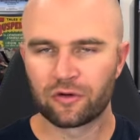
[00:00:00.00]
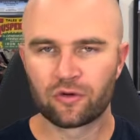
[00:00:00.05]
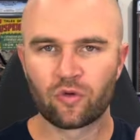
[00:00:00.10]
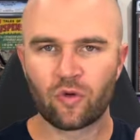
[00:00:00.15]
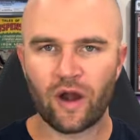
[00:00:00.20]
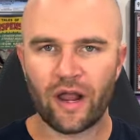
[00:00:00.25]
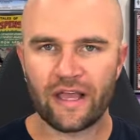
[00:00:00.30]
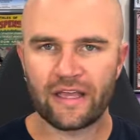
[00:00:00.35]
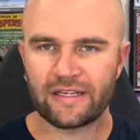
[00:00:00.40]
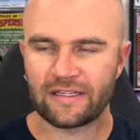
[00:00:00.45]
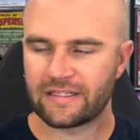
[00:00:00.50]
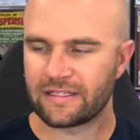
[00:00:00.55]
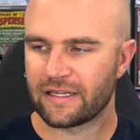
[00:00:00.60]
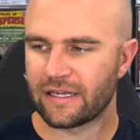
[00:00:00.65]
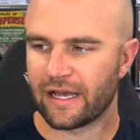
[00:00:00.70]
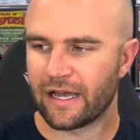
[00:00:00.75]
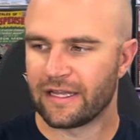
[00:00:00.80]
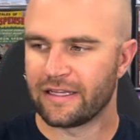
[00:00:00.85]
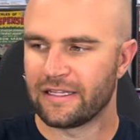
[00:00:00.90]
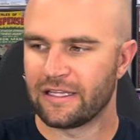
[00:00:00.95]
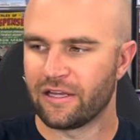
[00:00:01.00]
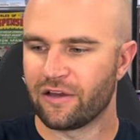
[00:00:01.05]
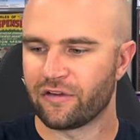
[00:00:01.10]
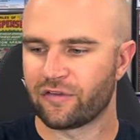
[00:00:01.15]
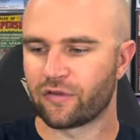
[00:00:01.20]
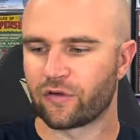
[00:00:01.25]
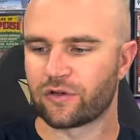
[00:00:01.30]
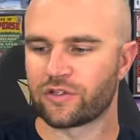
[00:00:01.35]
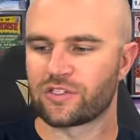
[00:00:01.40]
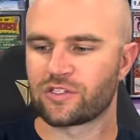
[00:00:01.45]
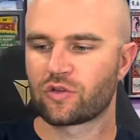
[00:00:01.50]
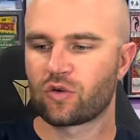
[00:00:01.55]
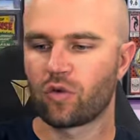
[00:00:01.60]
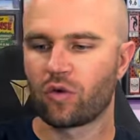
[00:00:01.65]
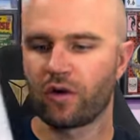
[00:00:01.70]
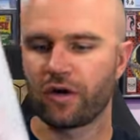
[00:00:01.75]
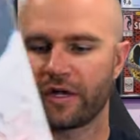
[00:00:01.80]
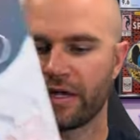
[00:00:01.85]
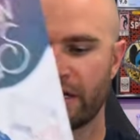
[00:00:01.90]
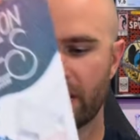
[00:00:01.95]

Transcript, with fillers: Great idea for a story.